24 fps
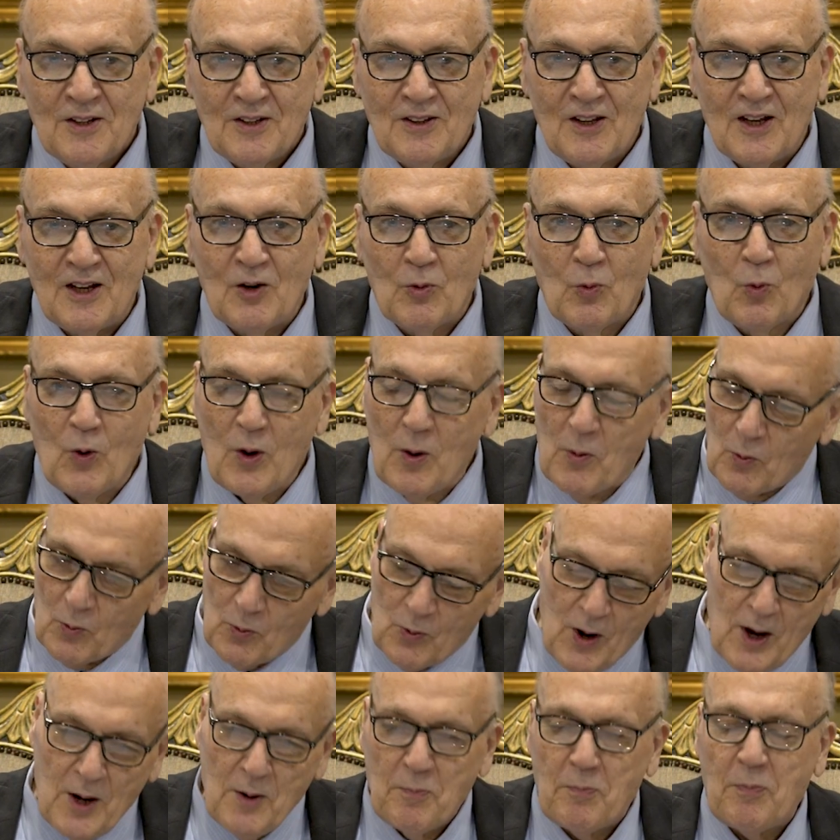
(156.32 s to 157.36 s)
they went
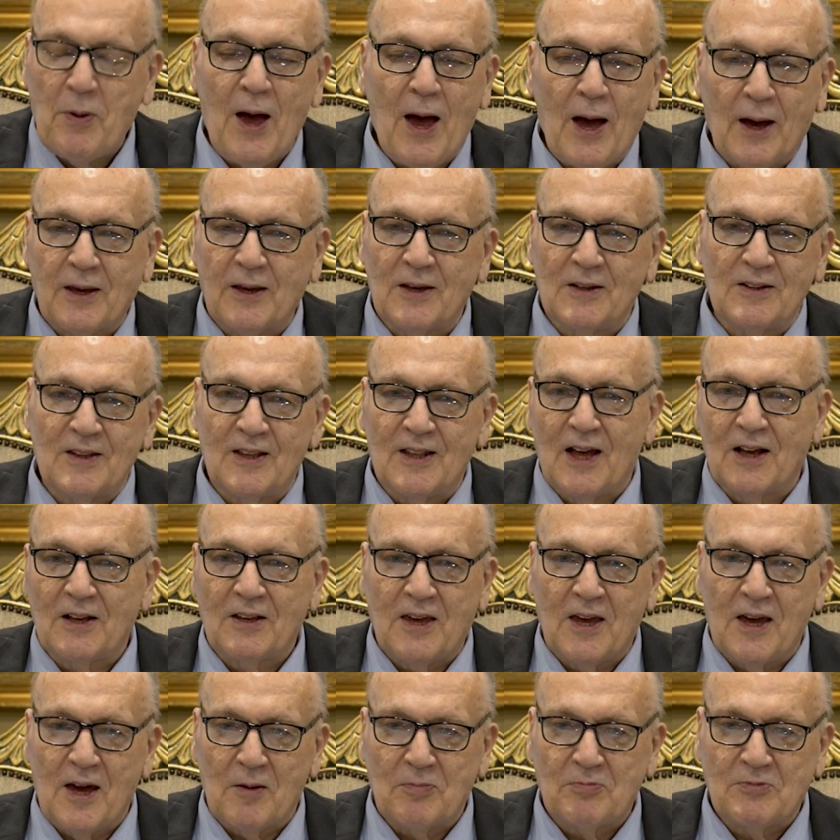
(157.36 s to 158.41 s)
right back into that
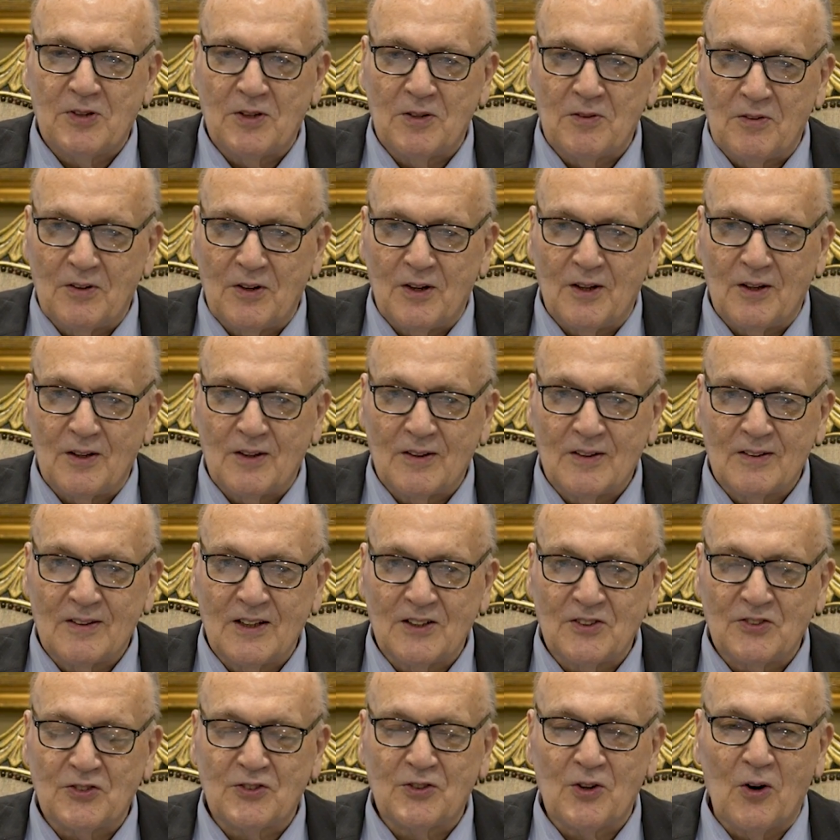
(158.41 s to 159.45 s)
captivity.
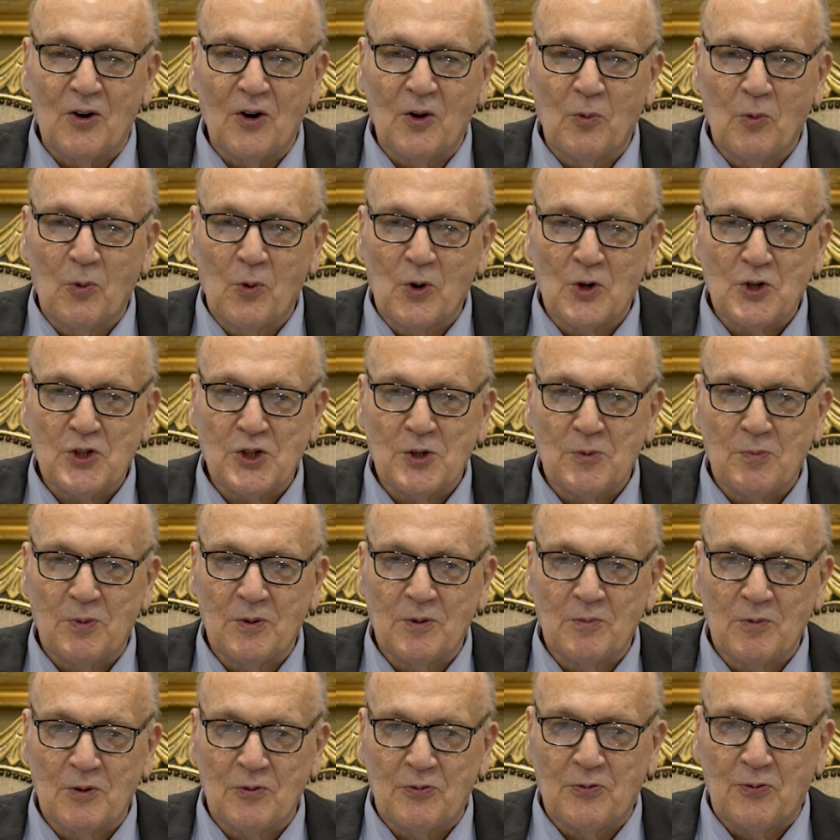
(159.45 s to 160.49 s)
They started
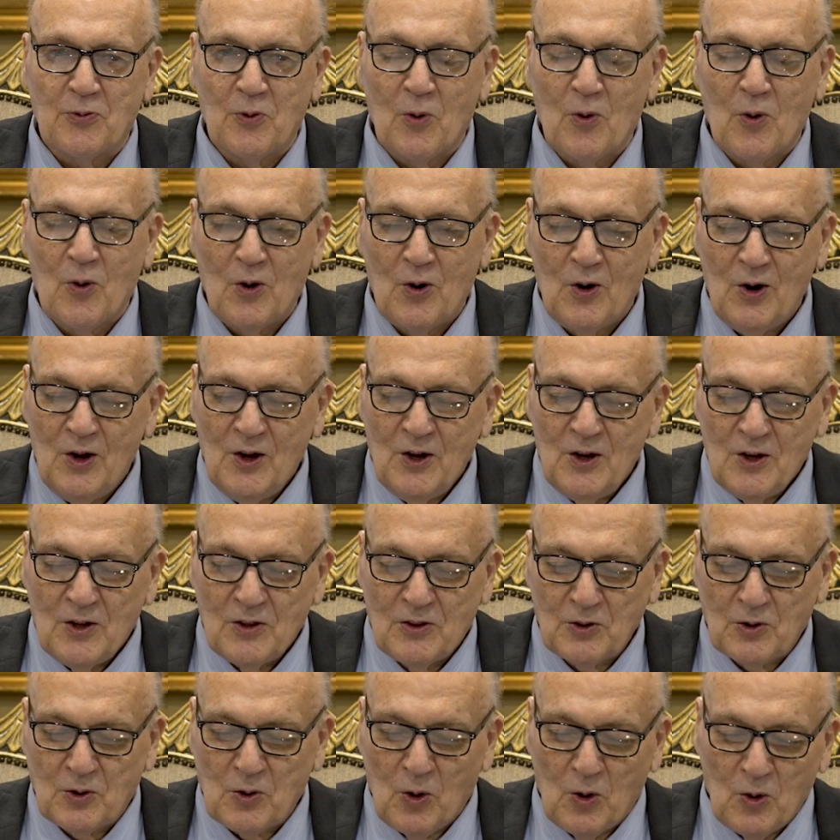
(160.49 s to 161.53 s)
worshiping before
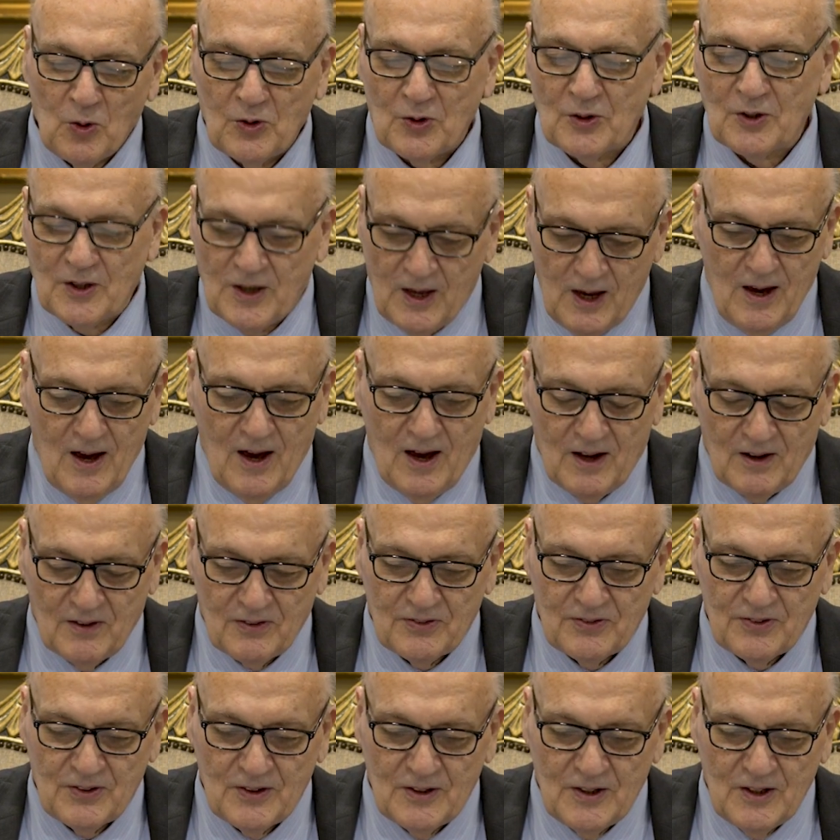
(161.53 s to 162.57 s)
the golden
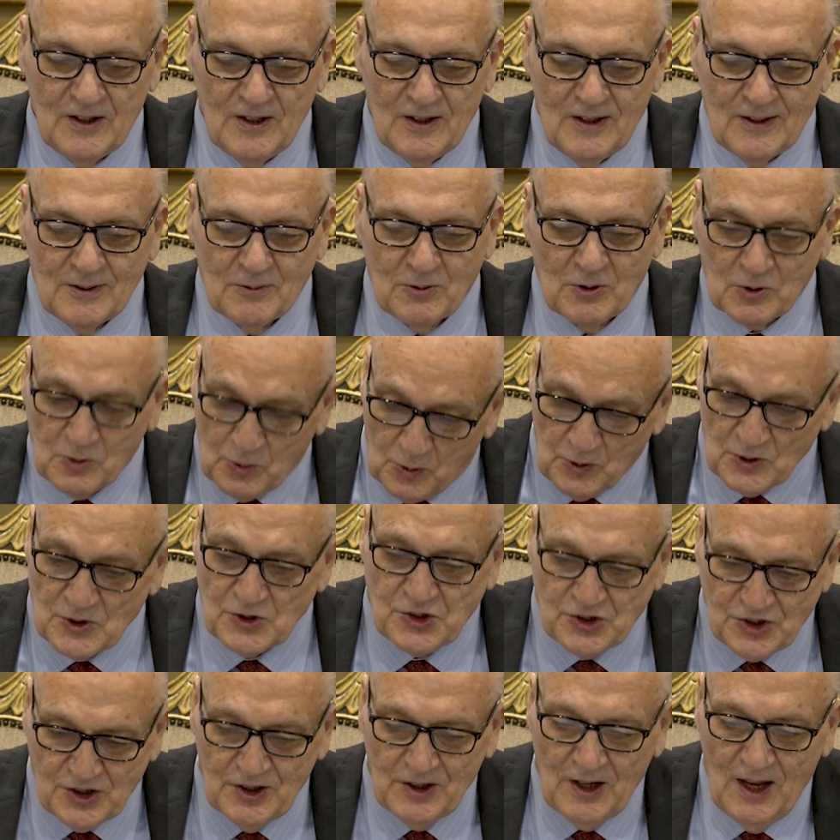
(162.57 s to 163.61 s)
calf. Well,
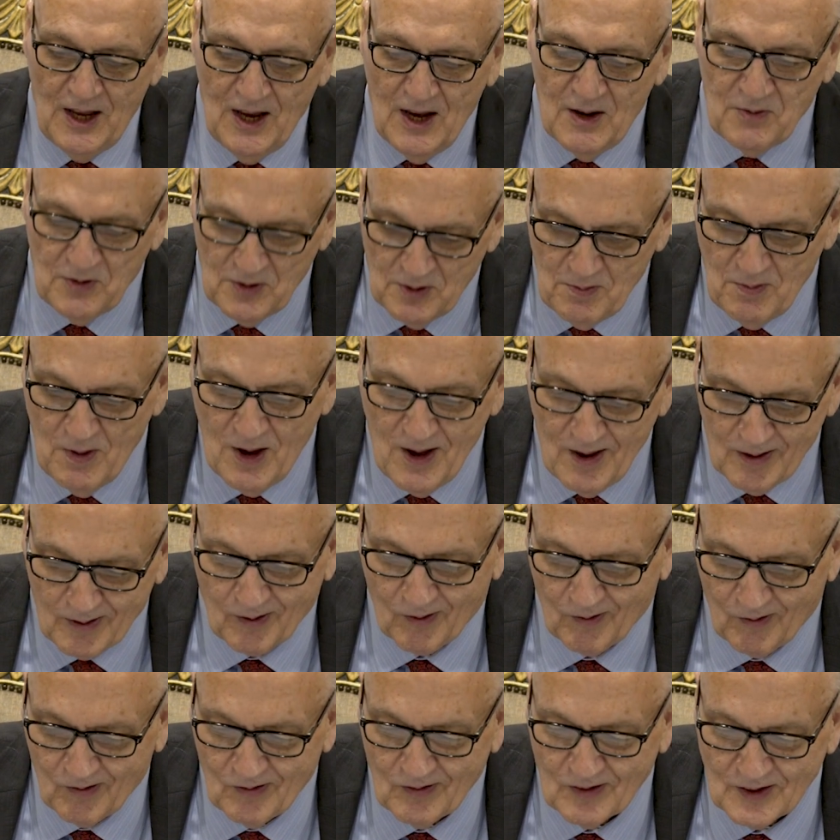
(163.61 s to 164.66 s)
Christian heavy
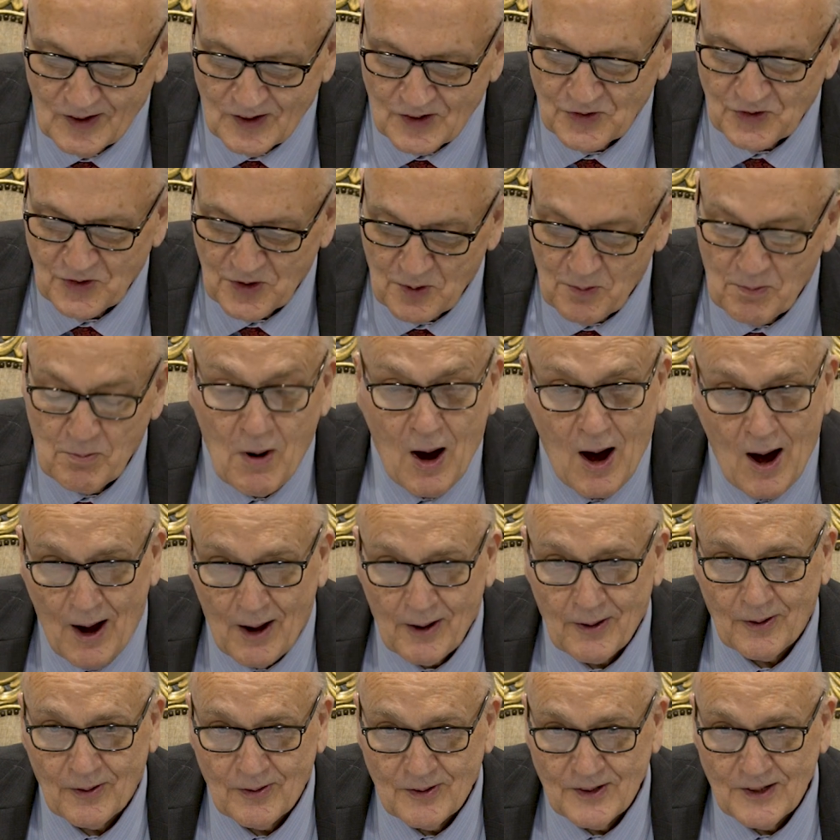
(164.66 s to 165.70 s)
metal is the
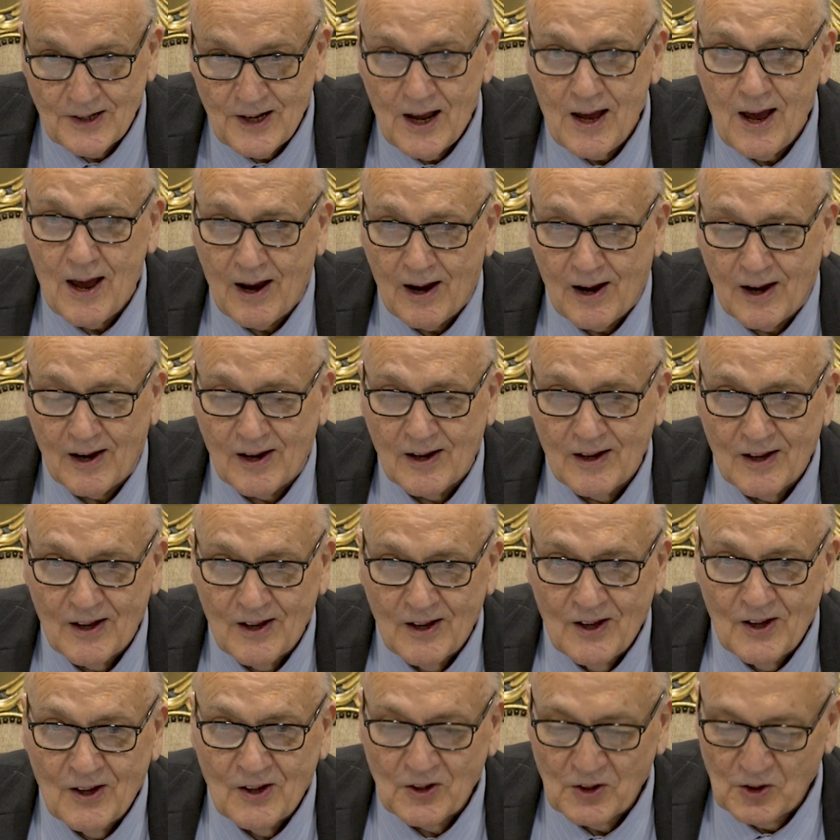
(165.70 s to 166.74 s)
modern day
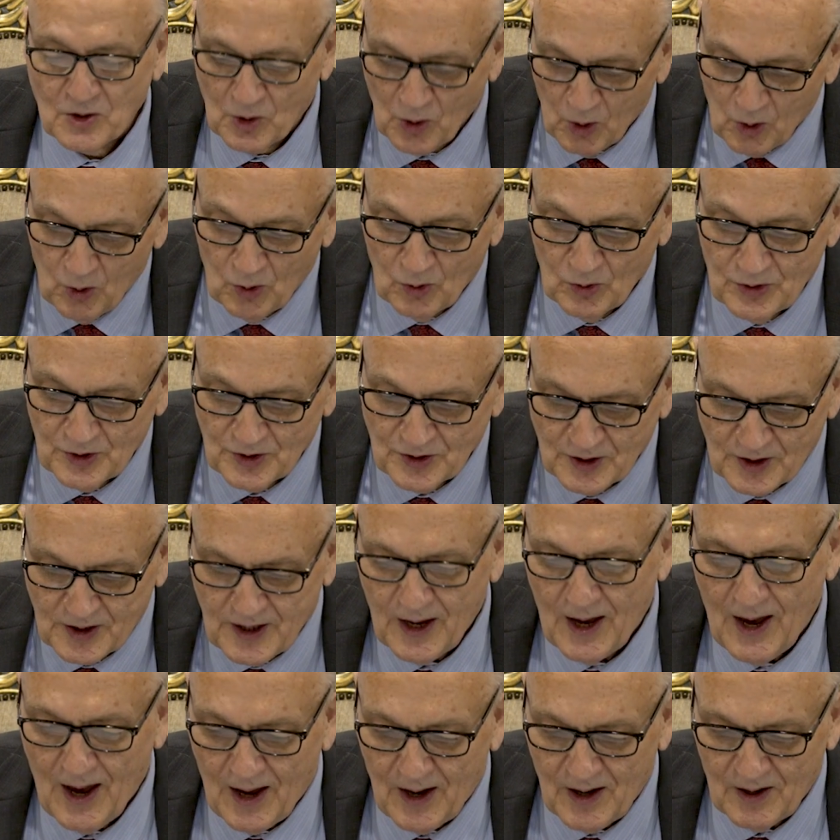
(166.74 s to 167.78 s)
golden
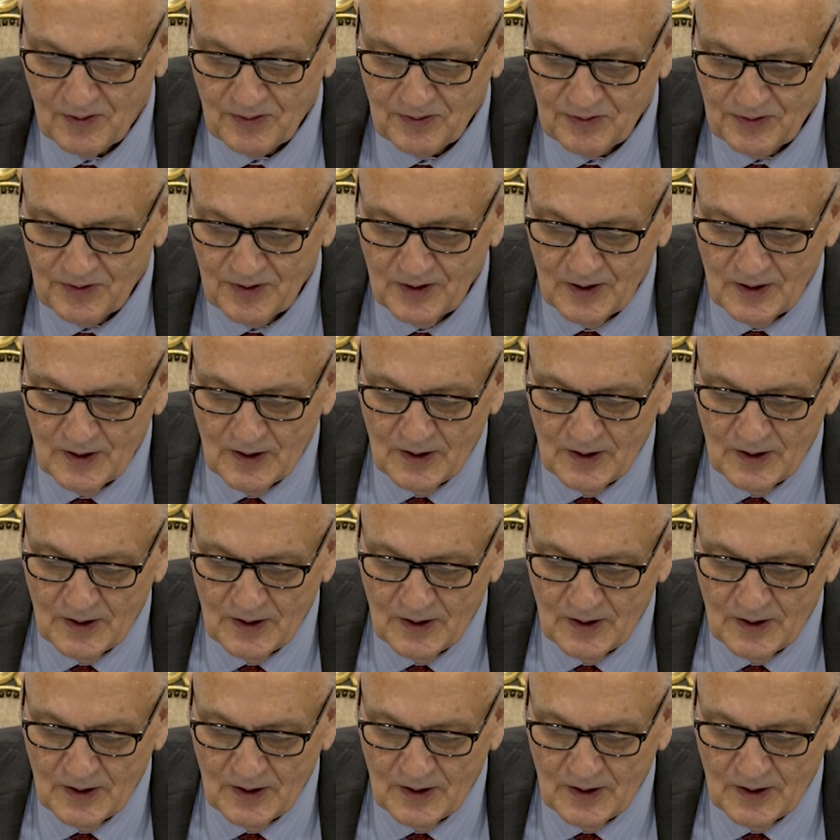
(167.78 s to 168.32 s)
calf.